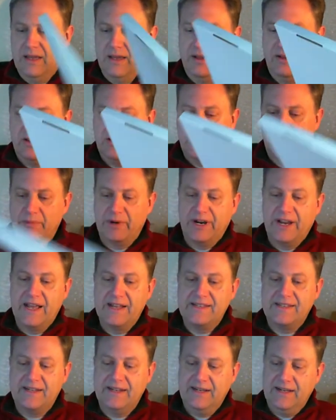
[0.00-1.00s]
Talking about
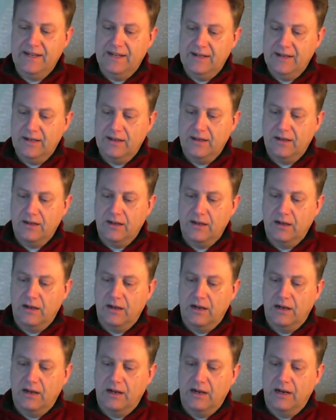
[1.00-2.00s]
Etsy,
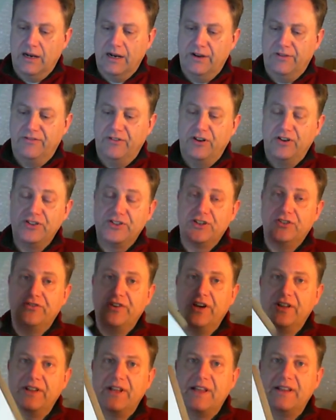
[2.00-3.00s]
I have also
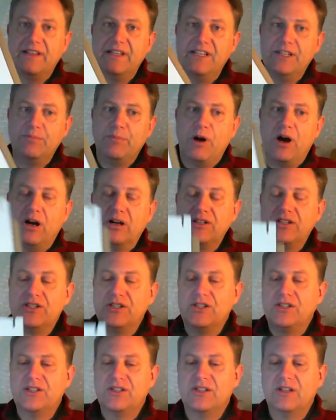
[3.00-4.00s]
found that these
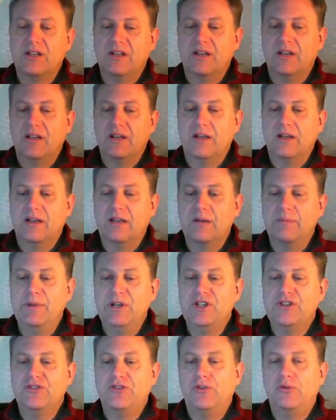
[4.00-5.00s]
boxes can be
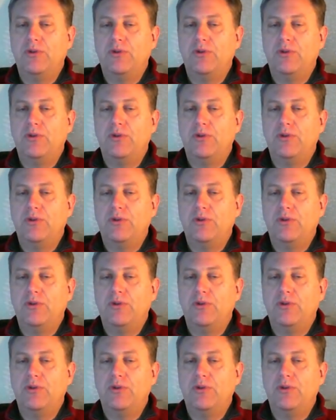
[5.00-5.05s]
useful.